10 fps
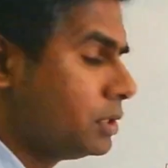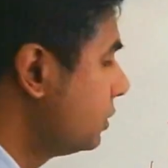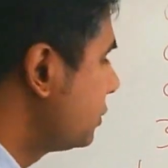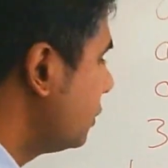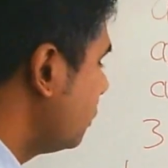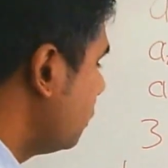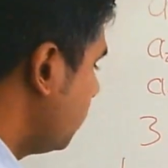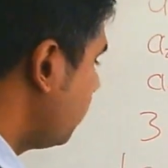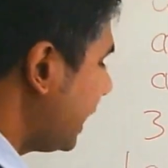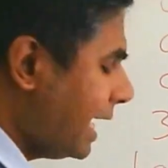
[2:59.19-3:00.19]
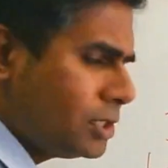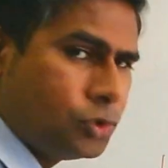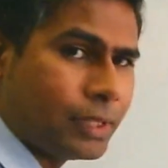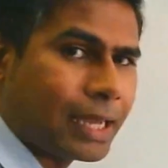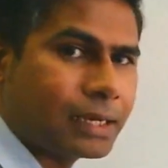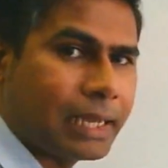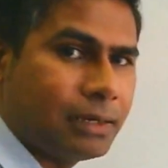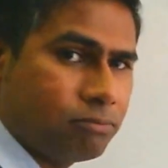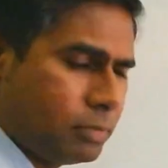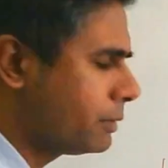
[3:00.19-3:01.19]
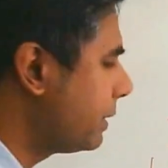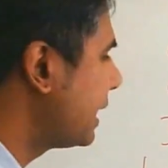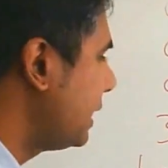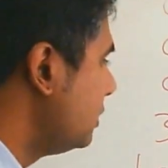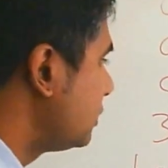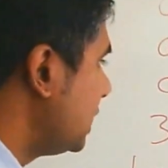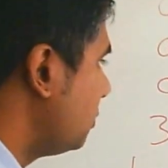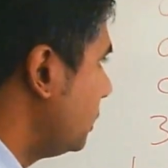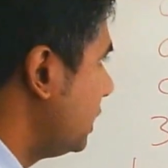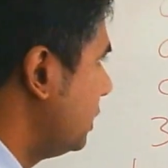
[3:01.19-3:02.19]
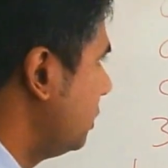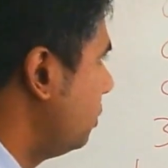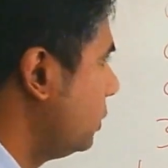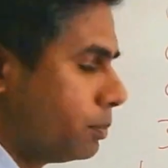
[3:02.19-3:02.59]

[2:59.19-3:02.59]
So we can do that, and we can illustrate it with a